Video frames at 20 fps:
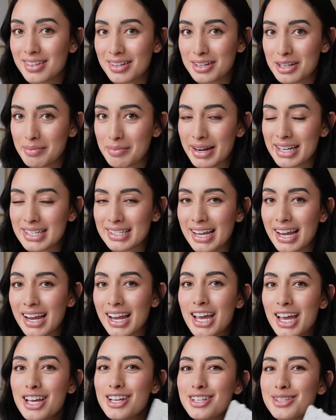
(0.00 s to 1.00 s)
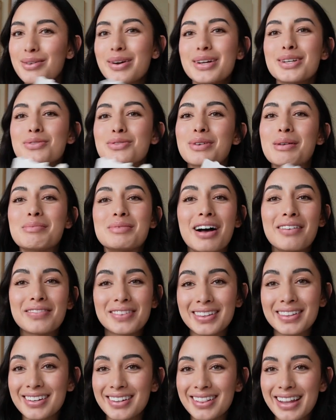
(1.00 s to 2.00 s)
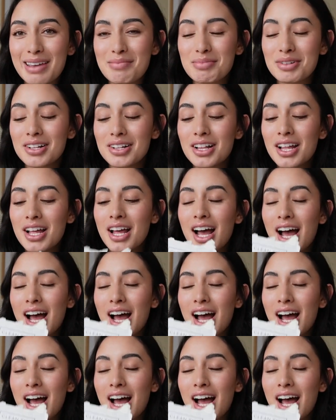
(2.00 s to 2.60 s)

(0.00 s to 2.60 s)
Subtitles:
under my sink, so I just ripped off the little label.